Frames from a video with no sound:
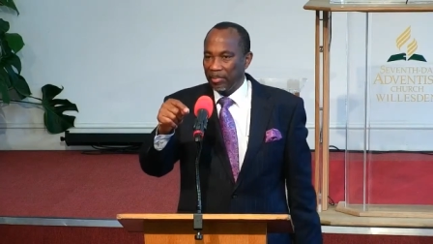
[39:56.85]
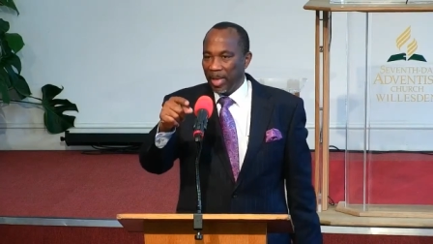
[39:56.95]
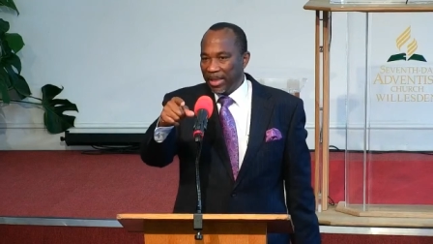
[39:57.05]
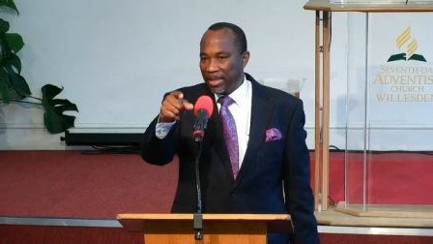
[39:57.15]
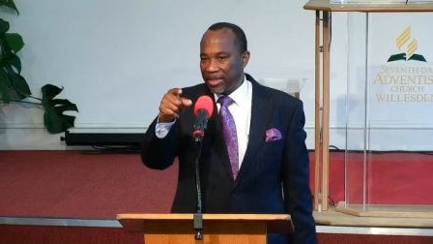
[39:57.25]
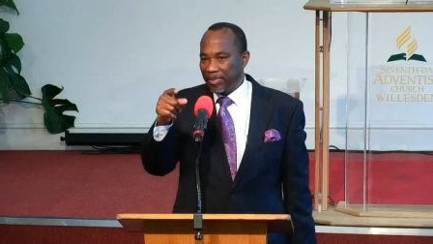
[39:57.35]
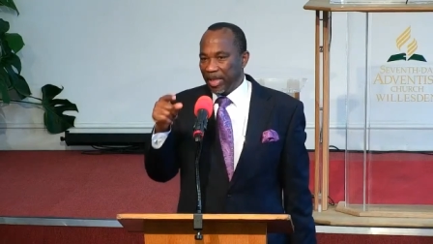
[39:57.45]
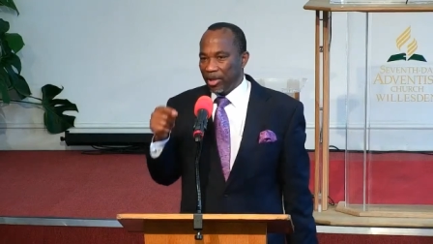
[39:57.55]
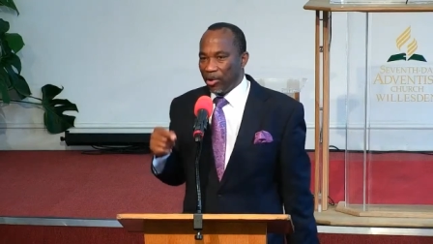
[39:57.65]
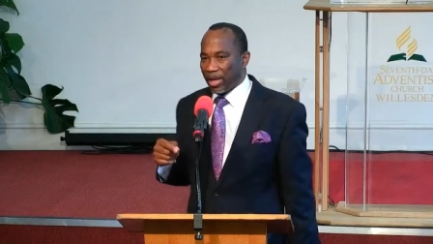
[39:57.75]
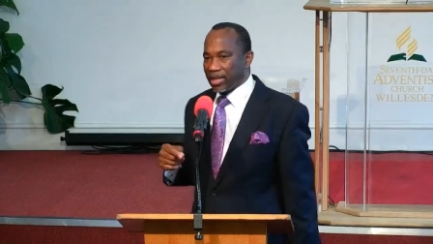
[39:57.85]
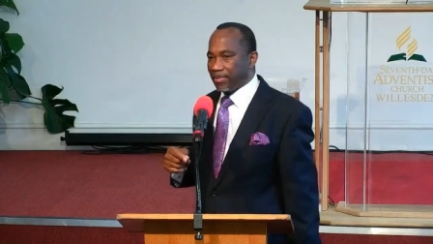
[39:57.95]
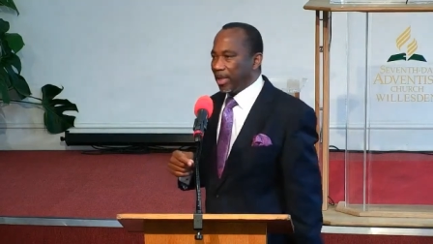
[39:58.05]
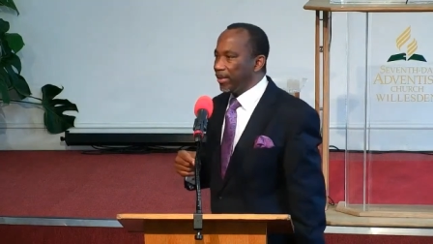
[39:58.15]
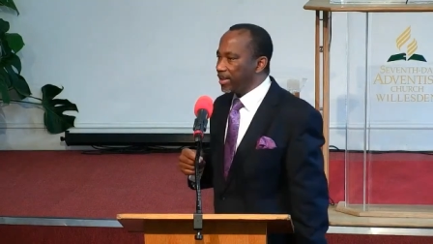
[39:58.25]
May this be your
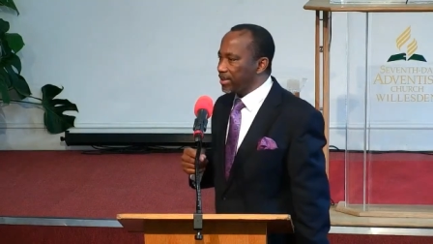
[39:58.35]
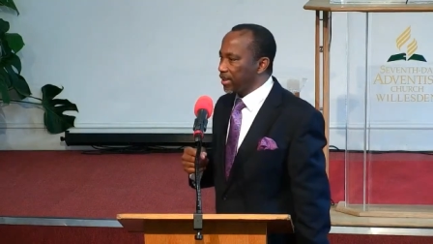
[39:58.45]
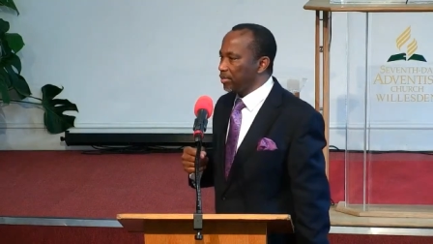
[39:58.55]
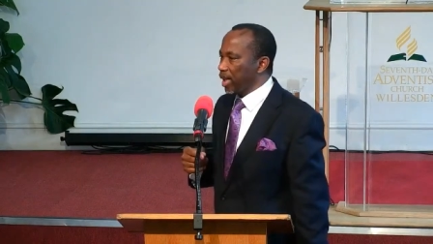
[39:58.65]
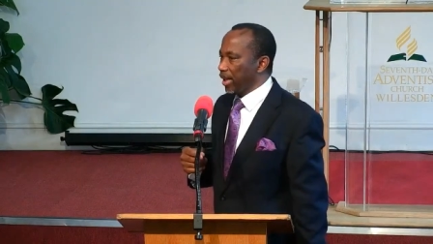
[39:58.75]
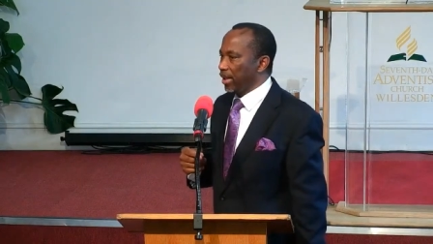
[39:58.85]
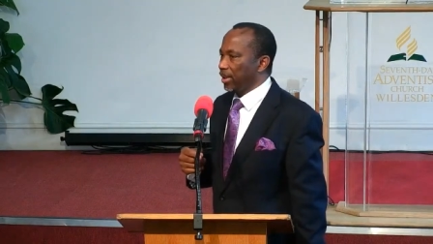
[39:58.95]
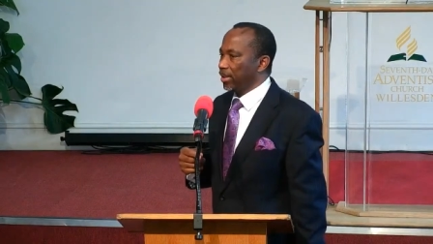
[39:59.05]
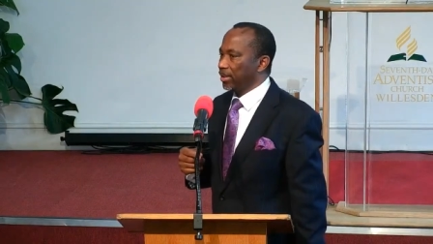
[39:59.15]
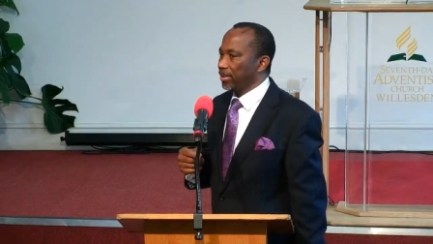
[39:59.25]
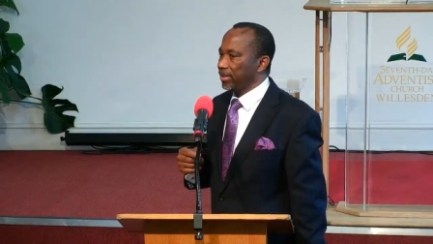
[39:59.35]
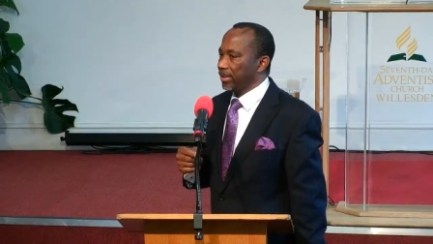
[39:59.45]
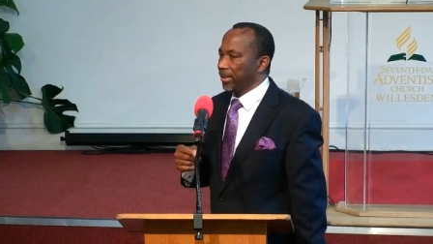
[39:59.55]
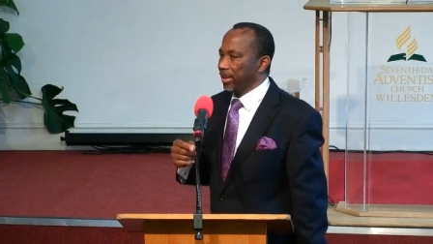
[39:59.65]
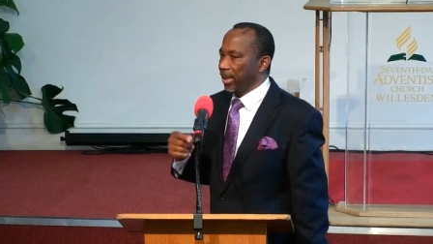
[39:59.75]
experience and mine.
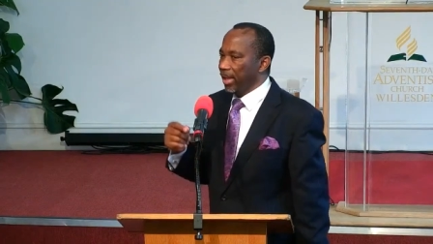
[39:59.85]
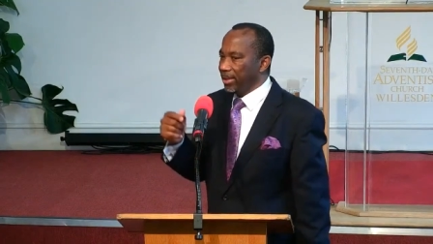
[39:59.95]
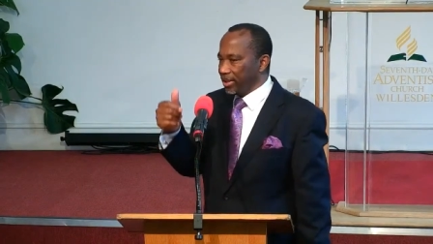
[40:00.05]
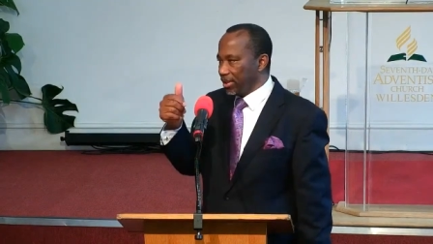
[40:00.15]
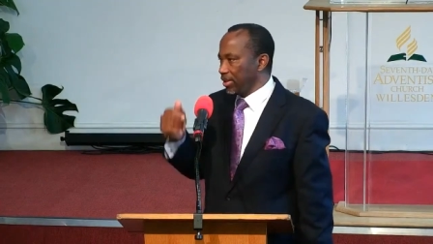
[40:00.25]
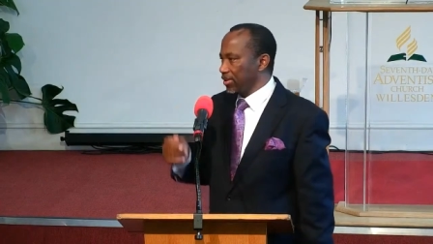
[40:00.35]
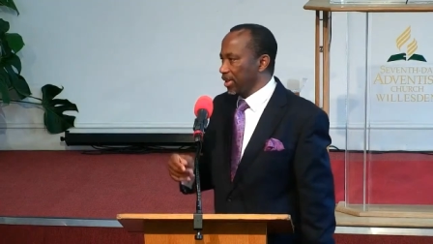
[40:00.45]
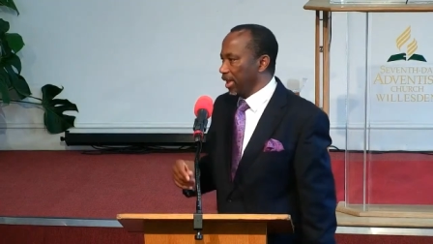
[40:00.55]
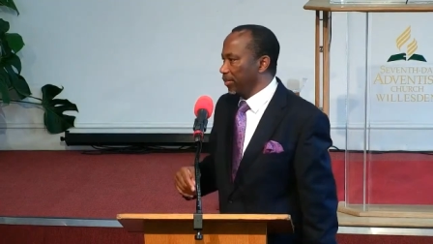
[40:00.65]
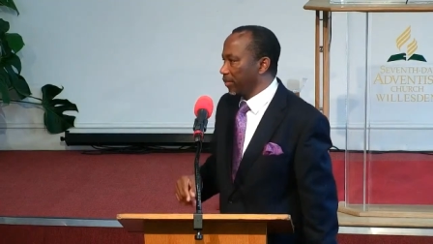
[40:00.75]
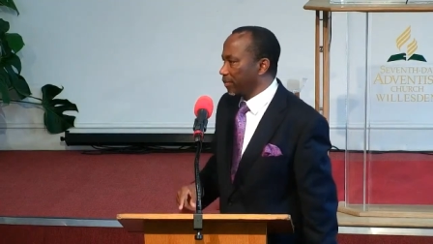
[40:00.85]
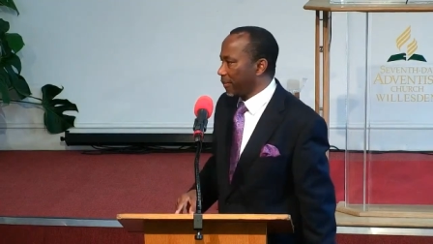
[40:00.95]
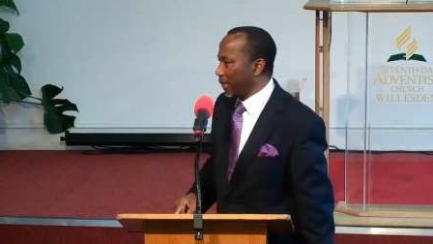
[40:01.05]
In Jesus' name.